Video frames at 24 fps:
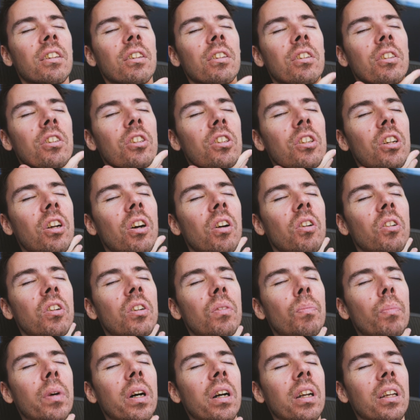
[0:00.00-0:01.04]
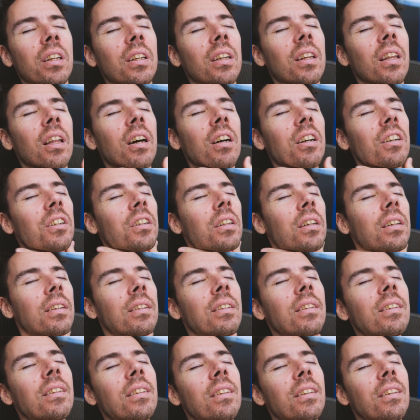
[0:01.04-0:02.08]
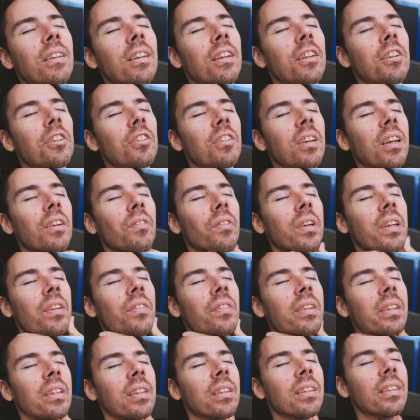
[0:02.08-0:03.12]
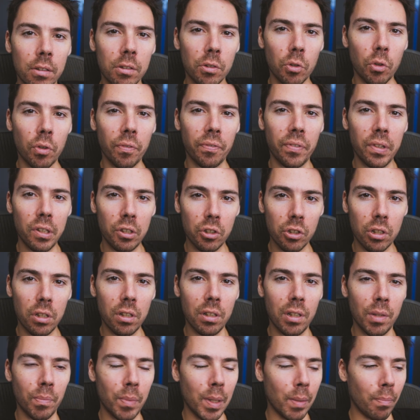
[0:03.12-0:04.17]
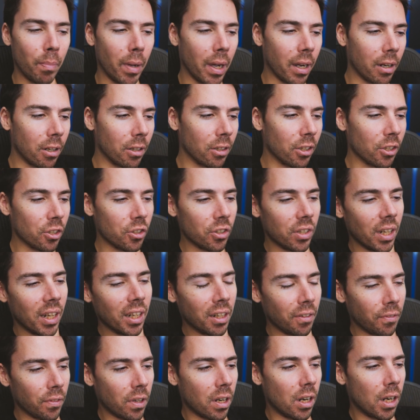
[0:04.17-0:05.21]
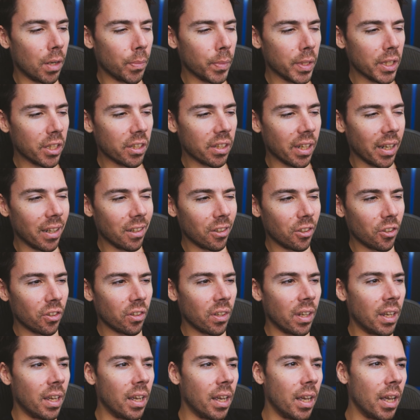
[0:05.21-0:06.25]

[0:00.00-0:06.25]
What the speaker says: You coat your body in lard. Then you get rid of it. So it feels good to be back on the side of common sense.